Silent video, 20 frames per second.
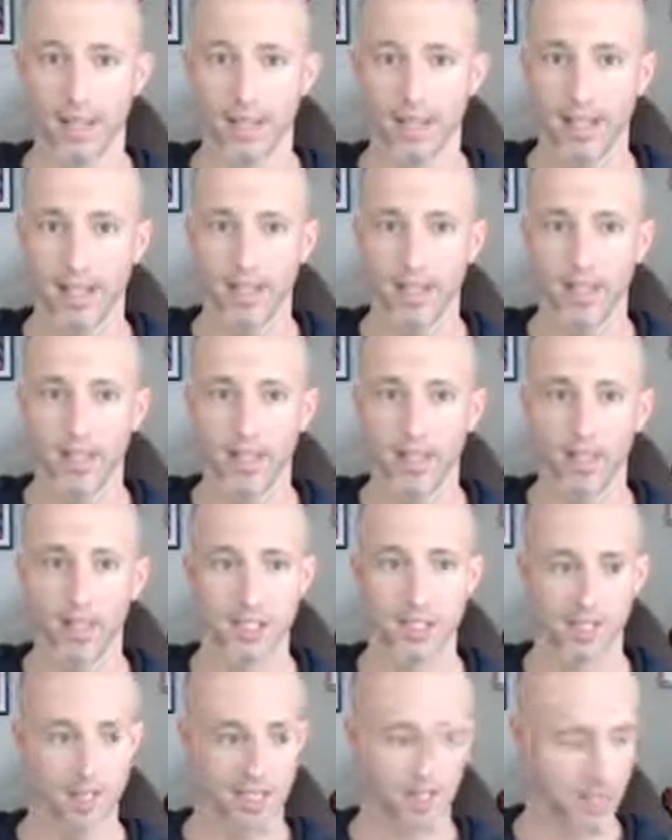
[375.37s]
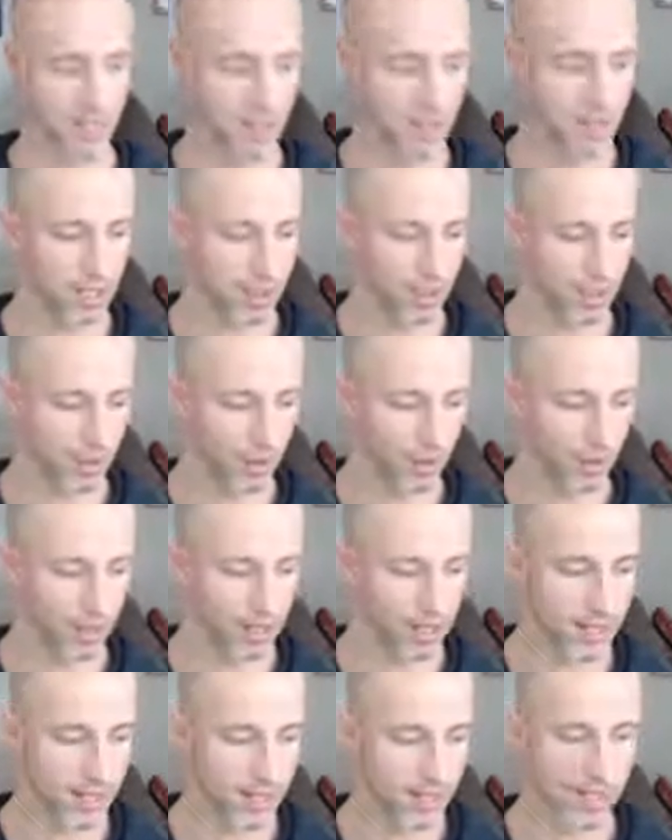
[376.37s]
it's not just, you know,
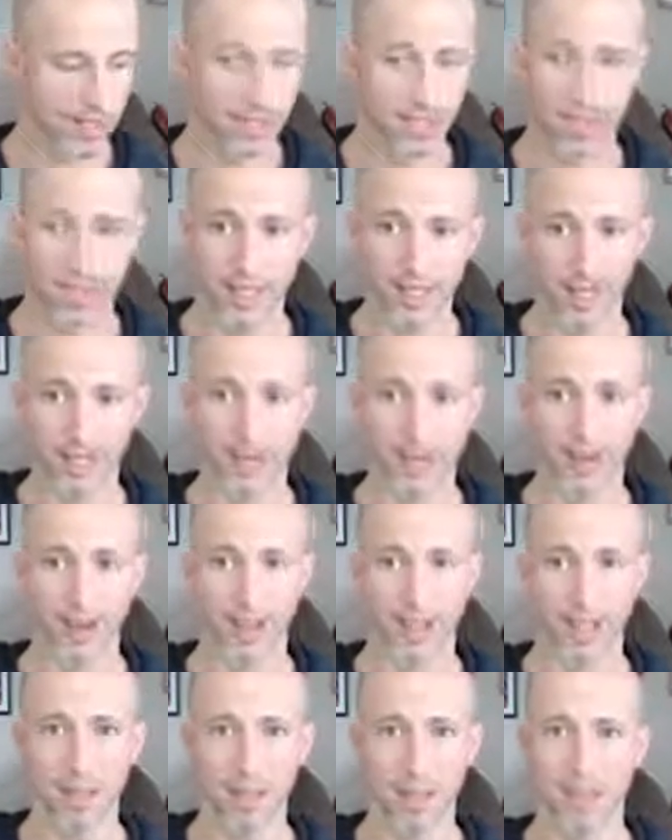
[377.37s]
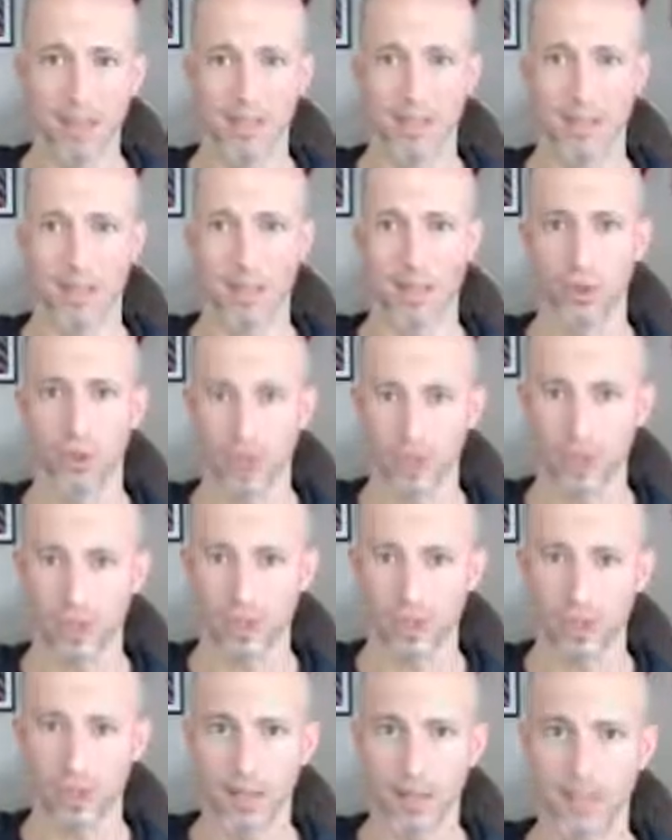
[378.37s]
it's not just that you're running a business or you're
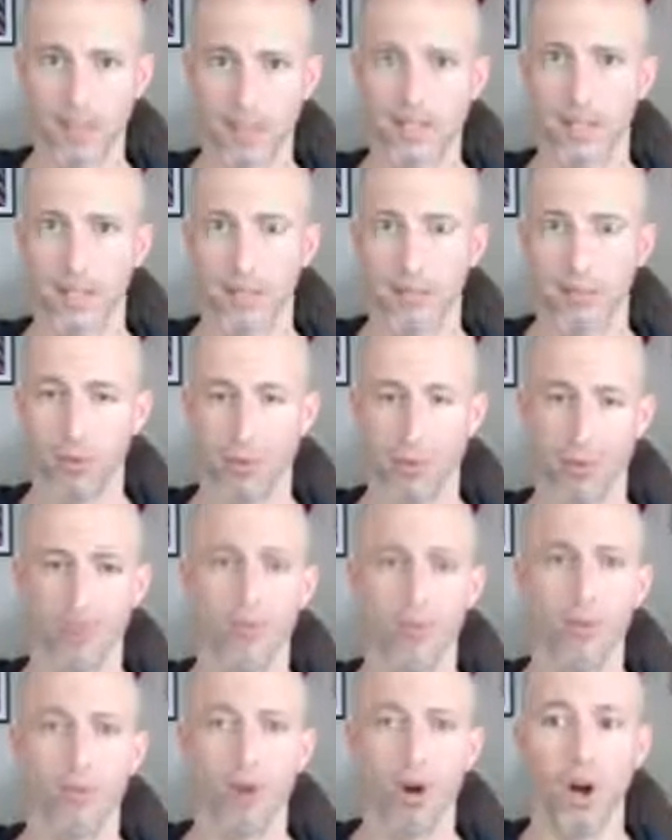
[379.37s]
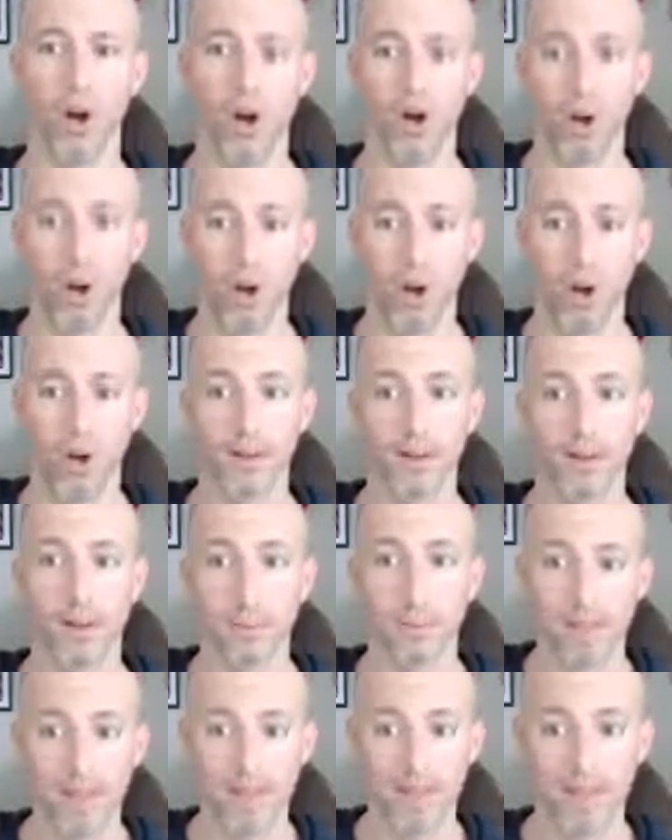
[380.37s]
working a business like employee, like you are
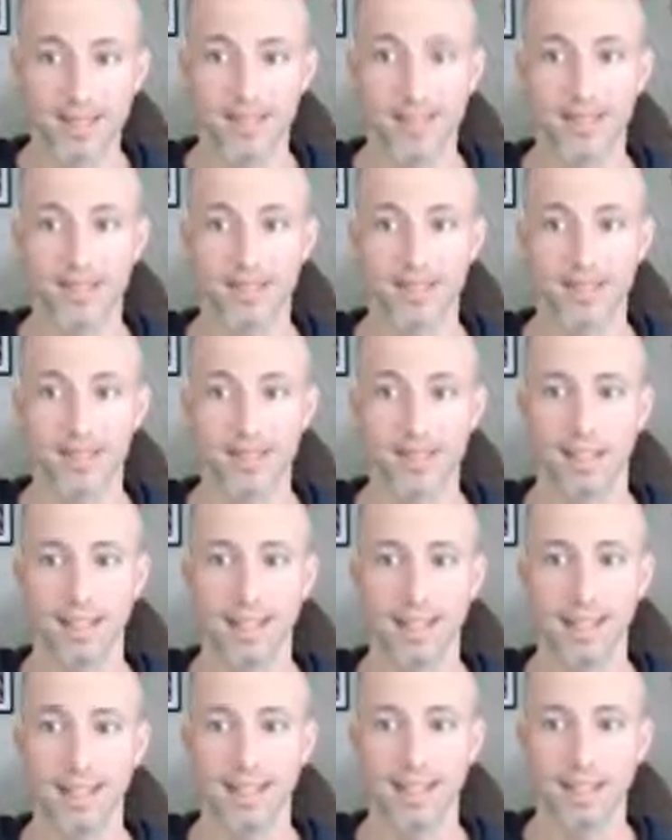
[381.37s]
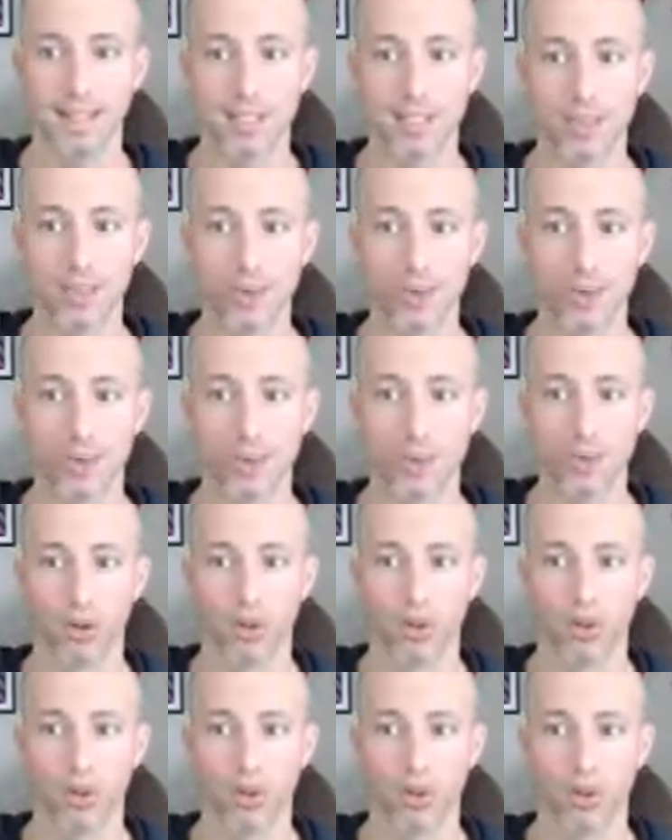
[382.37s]
the business, like it's you.
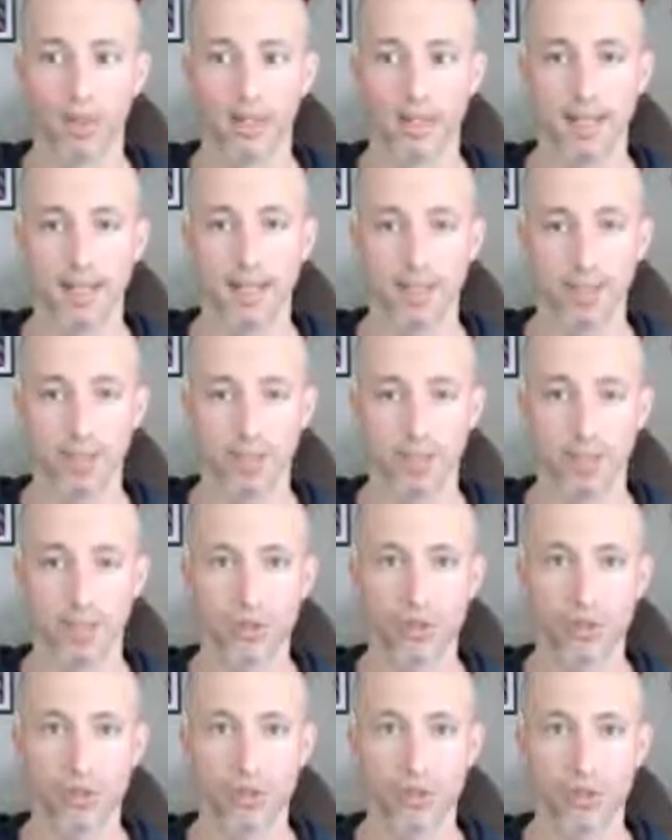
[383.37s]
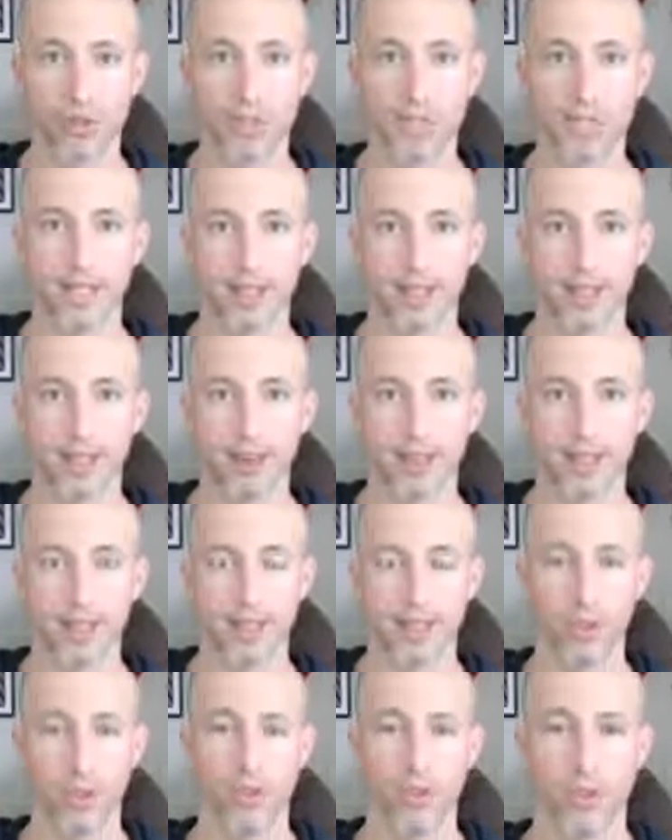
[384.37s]
It's your soul. It's what
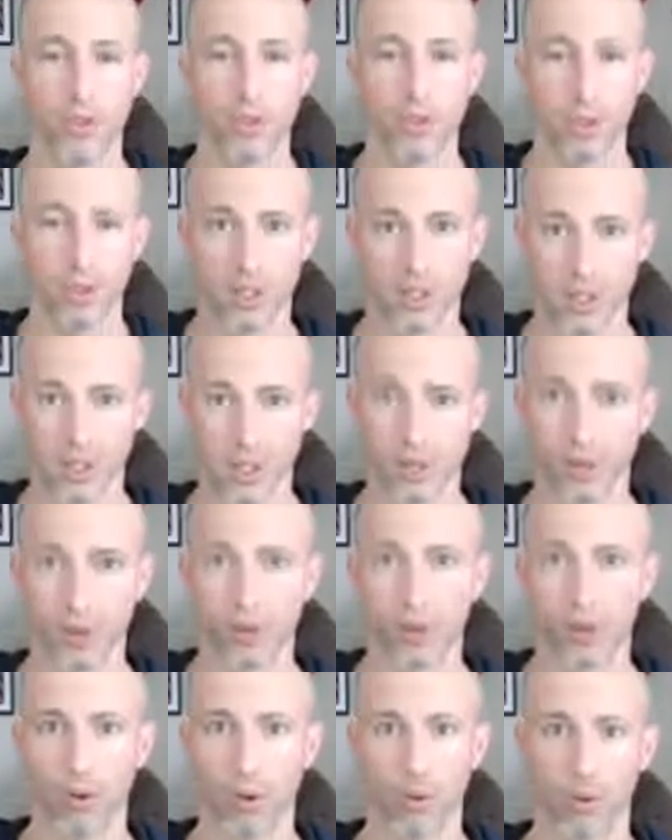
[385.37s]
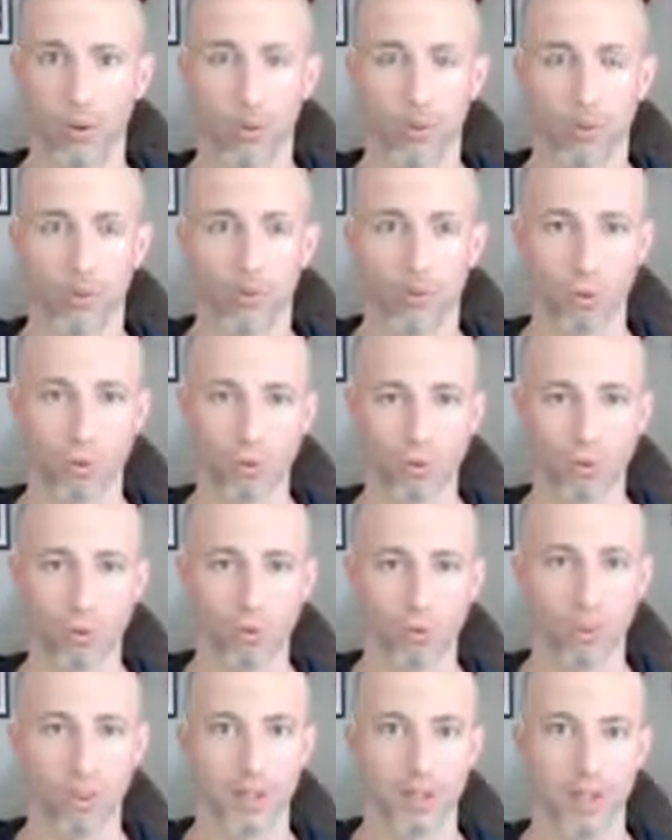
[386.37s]
you assert in the world with your
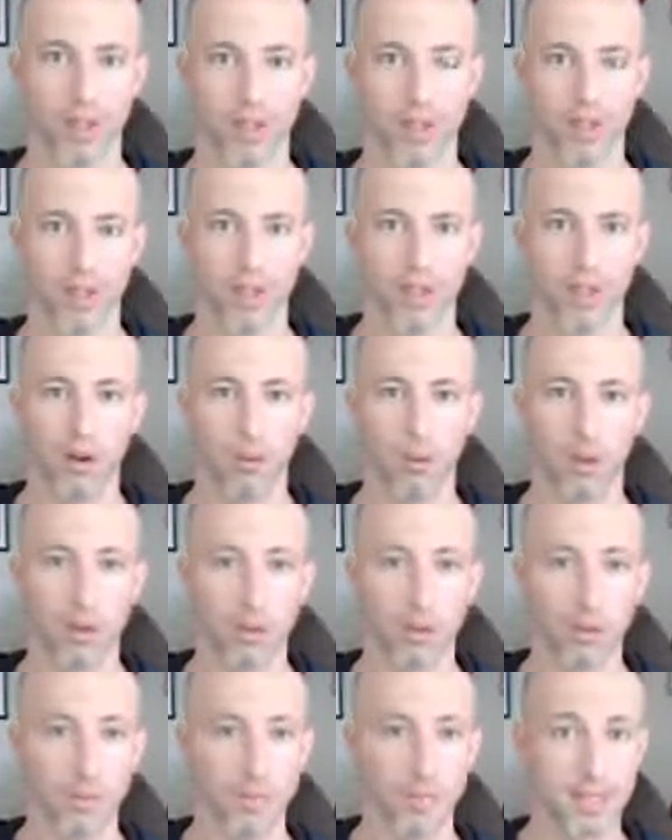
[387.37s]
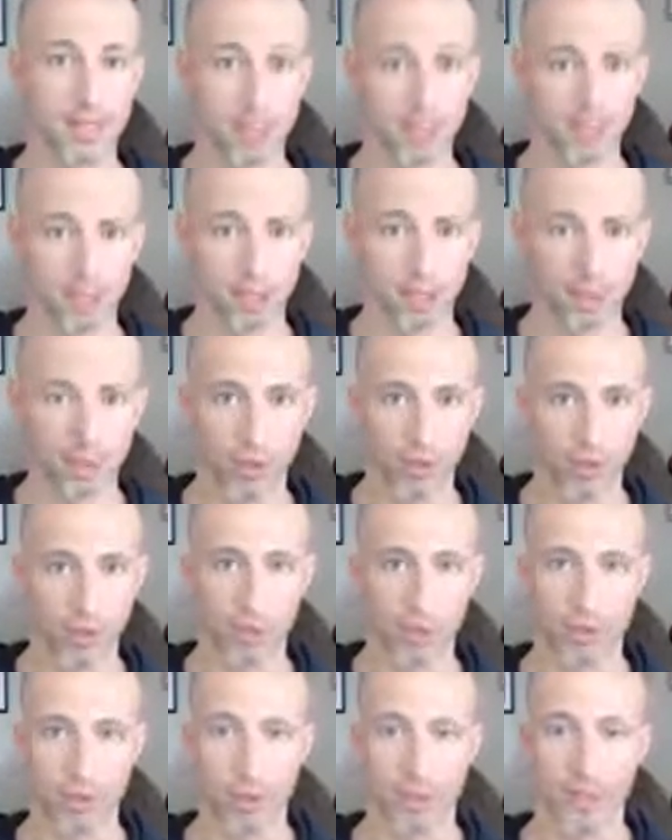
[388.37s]
words, with what you intend to do, your
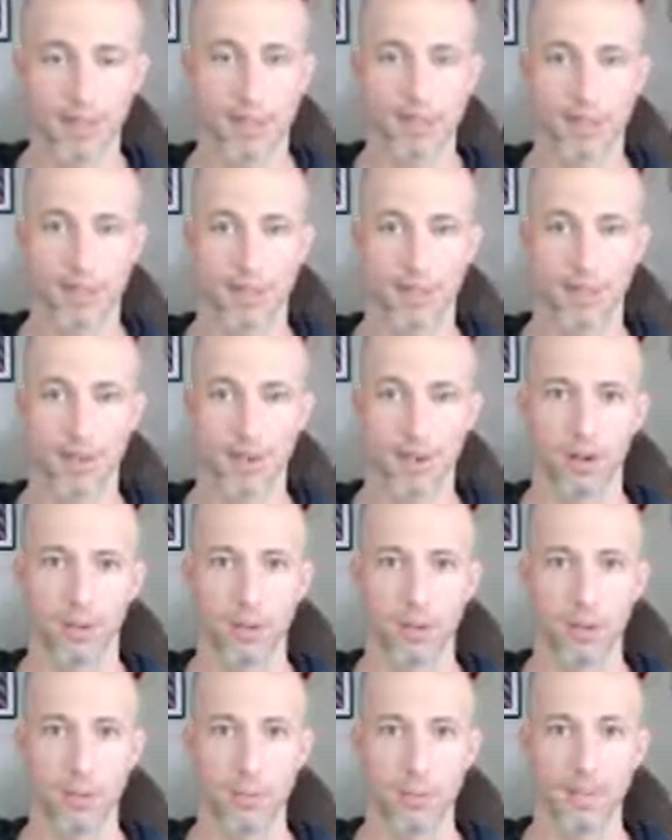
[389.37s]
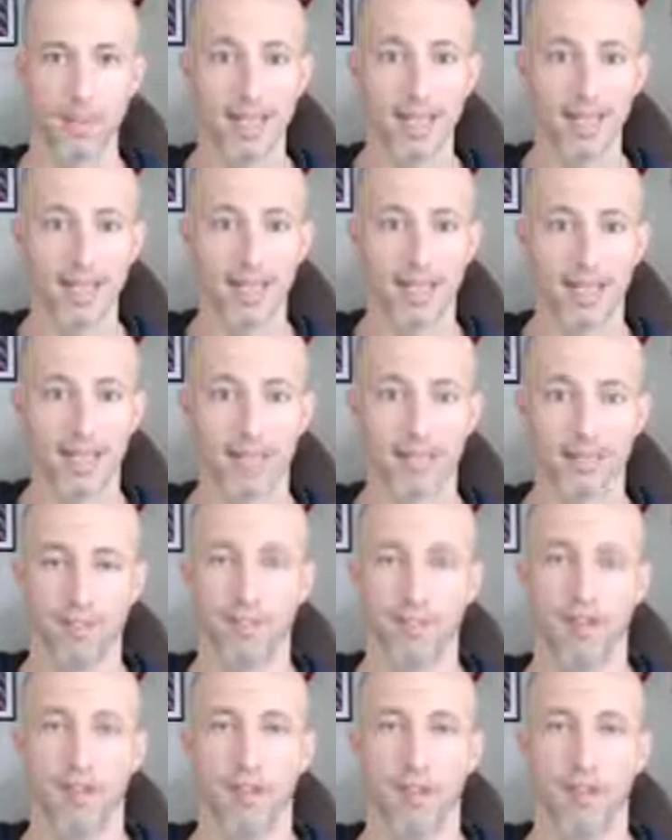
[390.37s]
purpose, your meaning in life.